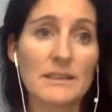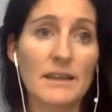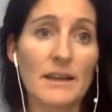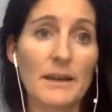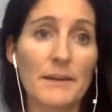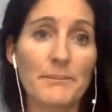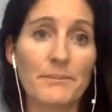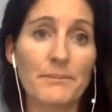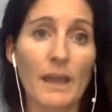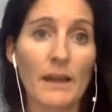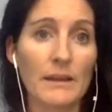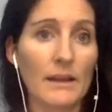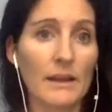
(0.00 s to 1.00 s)
um,
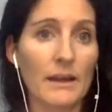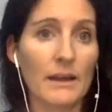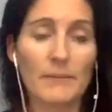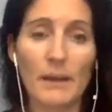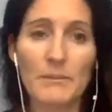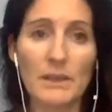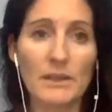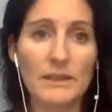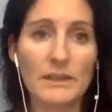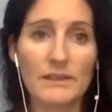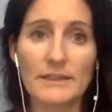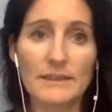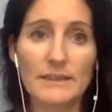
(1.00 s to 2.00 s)
and I'm, I'm guilty
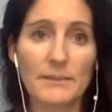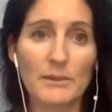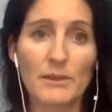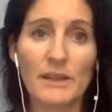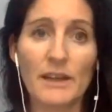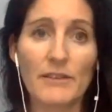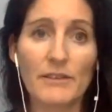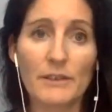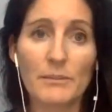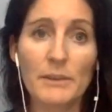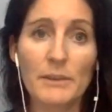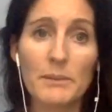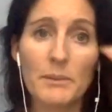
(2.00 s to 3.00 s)
of this, I'm a recovering
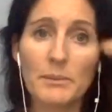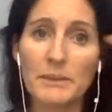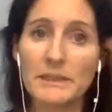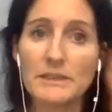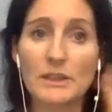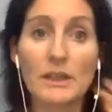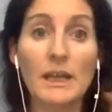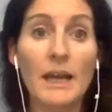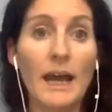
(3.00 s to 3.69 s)
people pleaser,